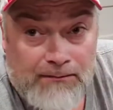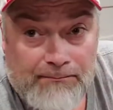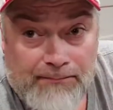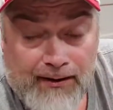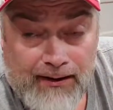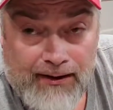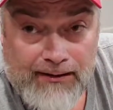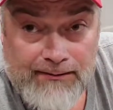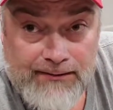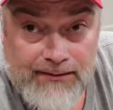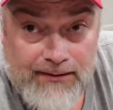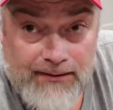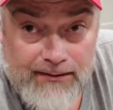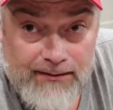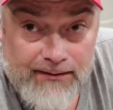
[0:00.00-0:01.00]
But
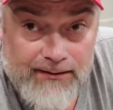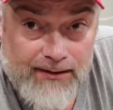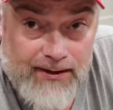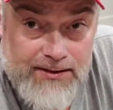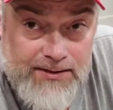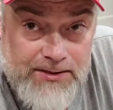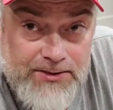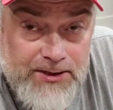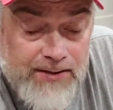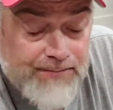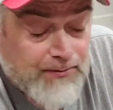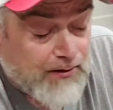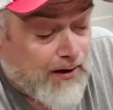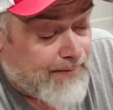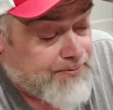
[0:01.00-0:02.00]
it's a
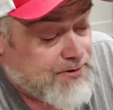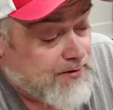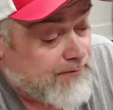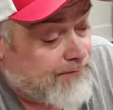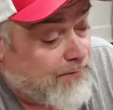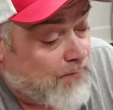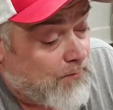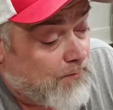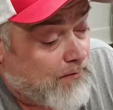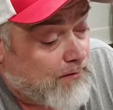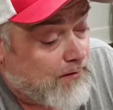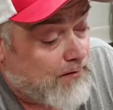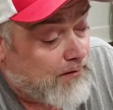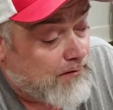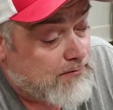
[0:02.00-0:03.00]
cheaper option
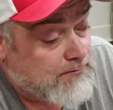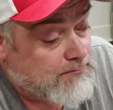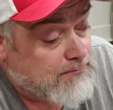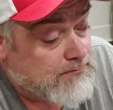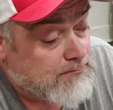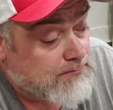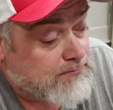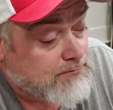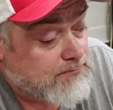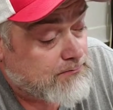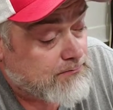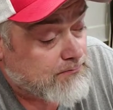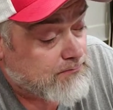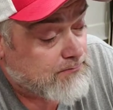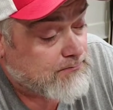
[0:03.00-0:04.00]
for
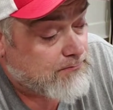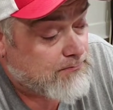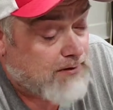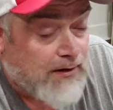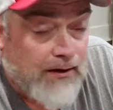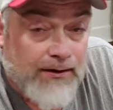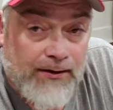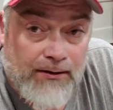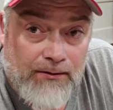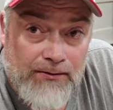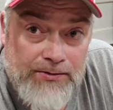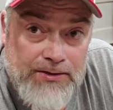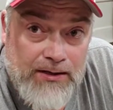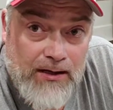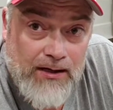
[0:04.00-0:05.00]
cutting your own
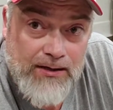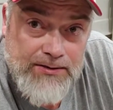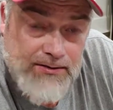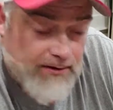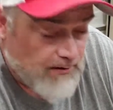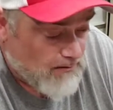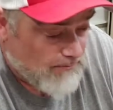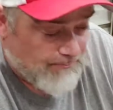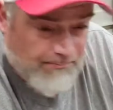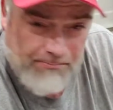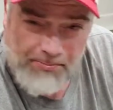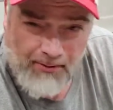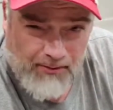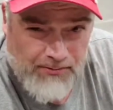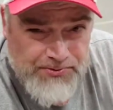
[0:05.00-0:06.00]
steaks. There ain't no
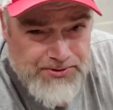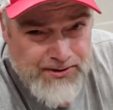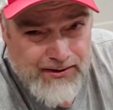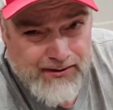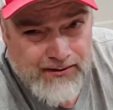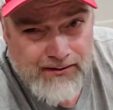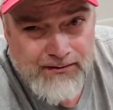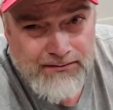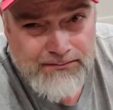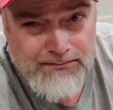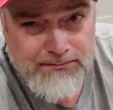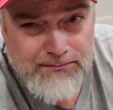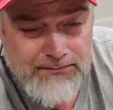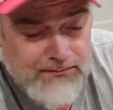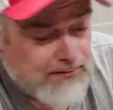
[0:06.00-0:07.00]
bones in here.
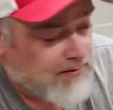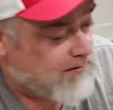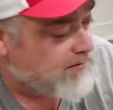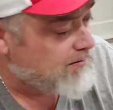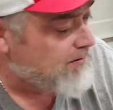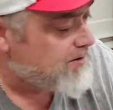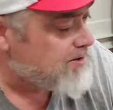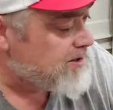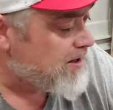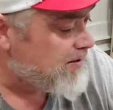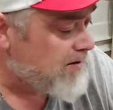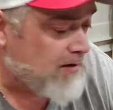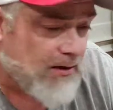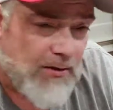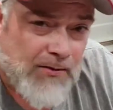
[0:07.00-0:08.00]
There's
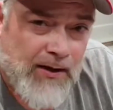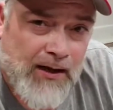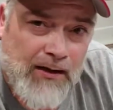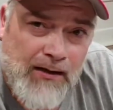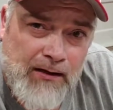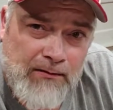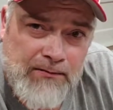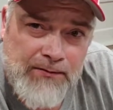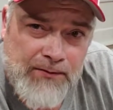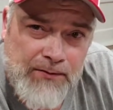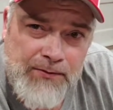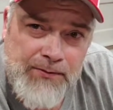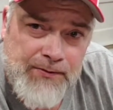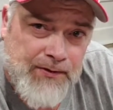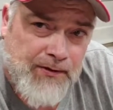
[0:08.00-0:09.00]
nothing you can't get
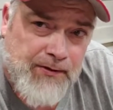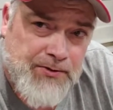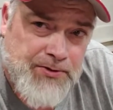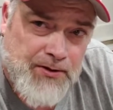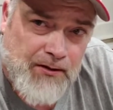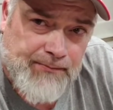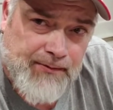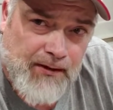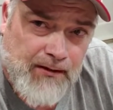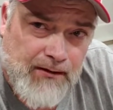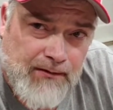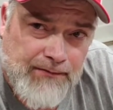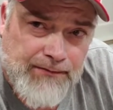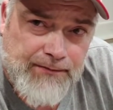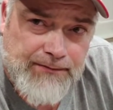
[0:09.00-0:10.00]
through with a good sharp knife.